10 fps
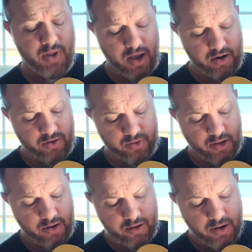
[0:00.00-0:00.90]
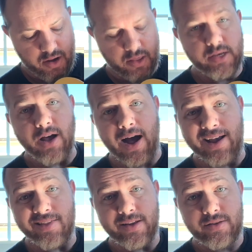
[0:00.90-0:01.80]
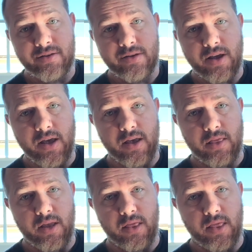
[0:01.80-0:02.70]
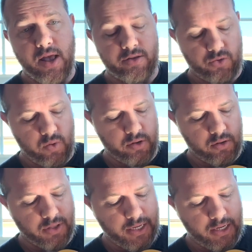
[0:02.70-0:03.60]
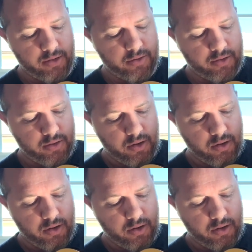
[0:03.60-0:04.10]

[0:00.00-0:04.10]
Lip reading: I don't know what they are, these eyelets, and then that's where the leads